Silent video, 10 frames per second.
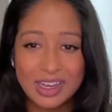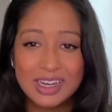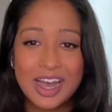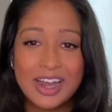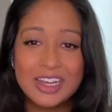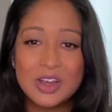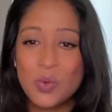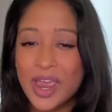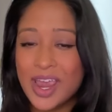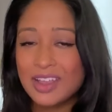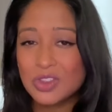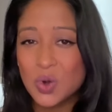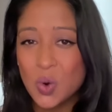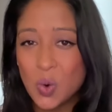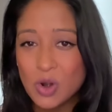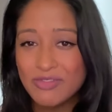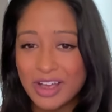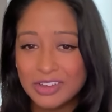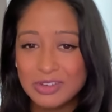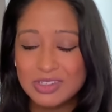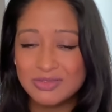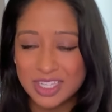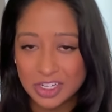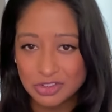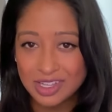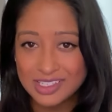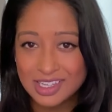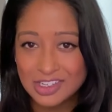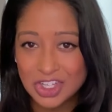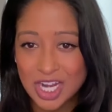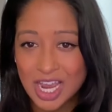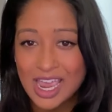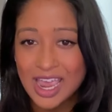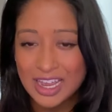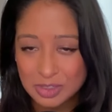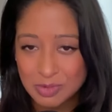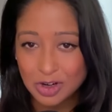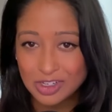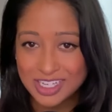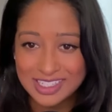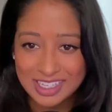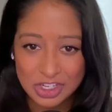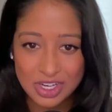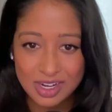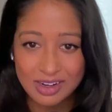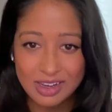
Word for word: cutting away at the core values of centralization and democratization.